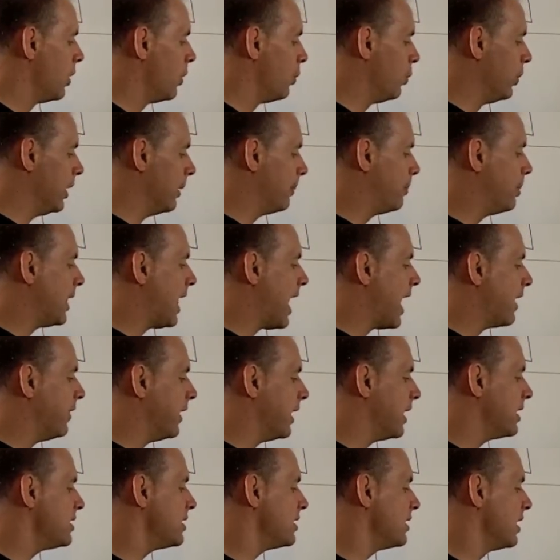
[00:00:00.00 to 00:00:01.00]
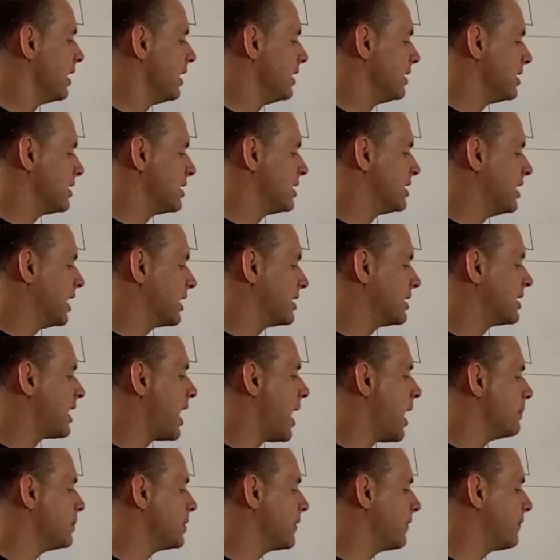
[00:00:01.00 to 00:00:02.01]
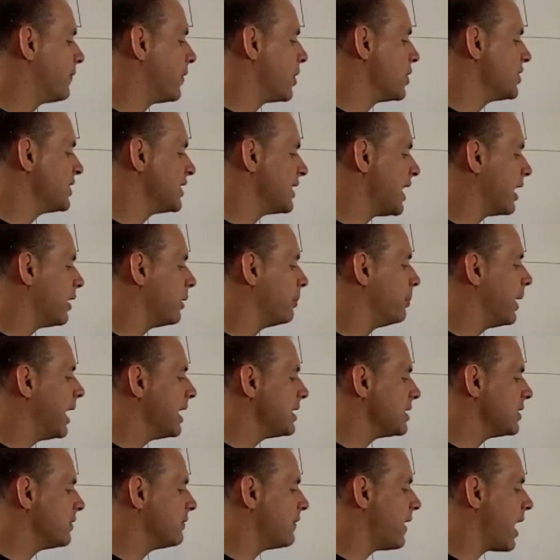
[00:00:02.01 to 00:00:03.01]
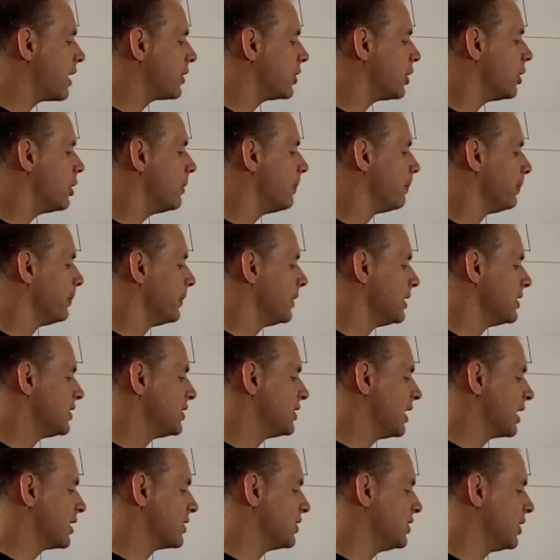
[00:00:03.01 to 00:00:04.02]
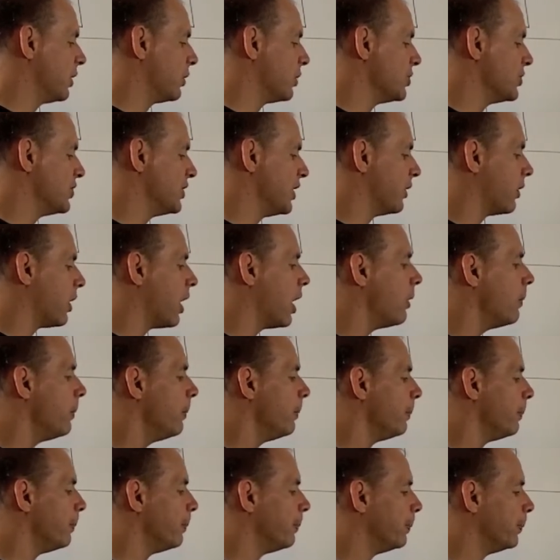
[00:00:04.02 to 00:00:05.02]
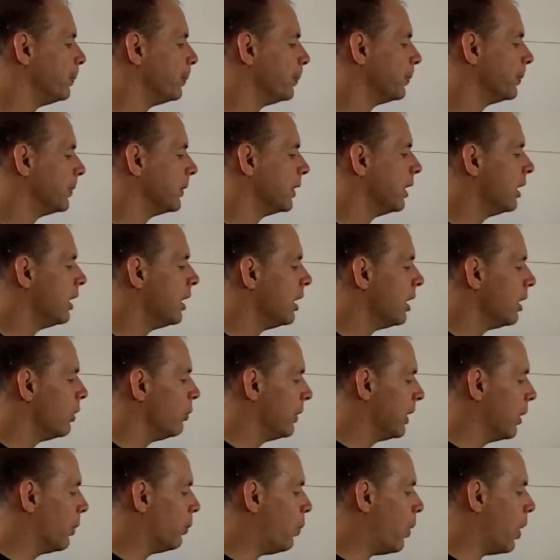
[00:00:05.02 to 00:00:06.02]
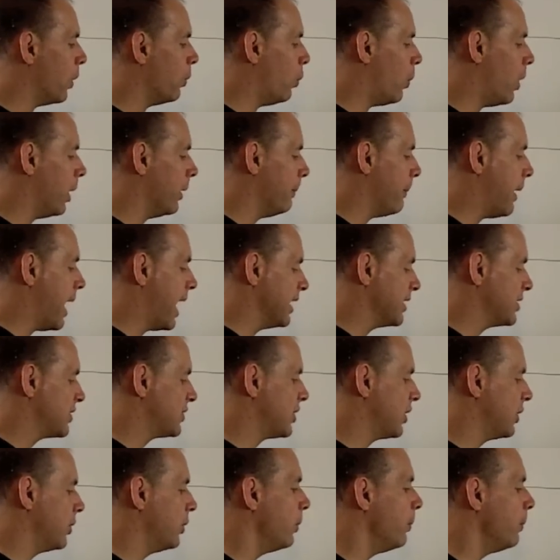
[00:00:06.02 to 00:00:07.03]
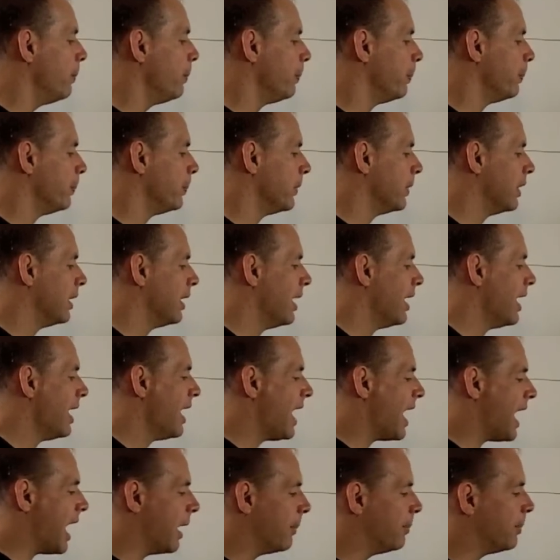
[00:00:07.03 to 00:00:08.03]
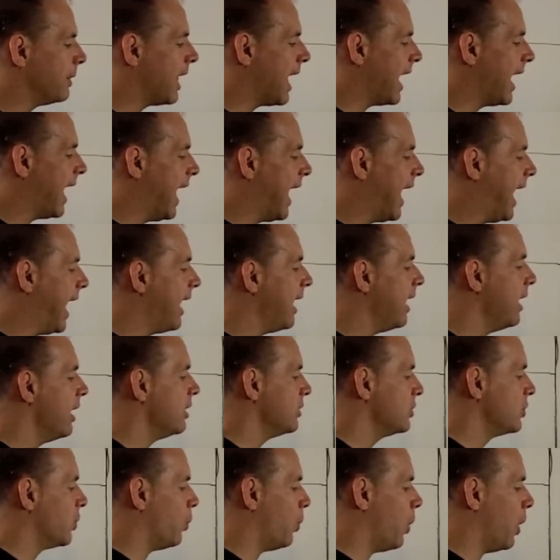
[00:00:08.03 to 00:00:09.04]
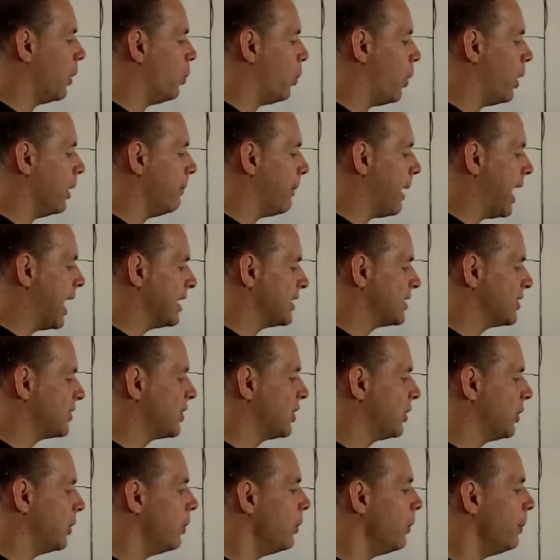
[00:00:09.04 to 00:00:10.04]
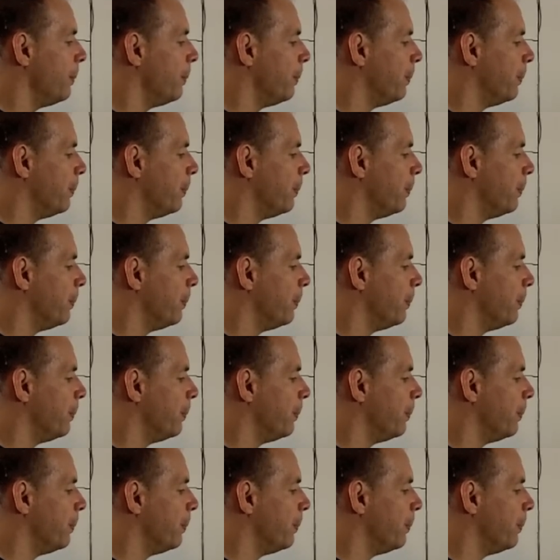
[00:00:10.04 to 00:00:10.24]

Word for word: We apply this to 6 times the first standard basis vector, 6, 0, 0. We get 1, 1 minus 2. I apply a to 1, 1 minus 2.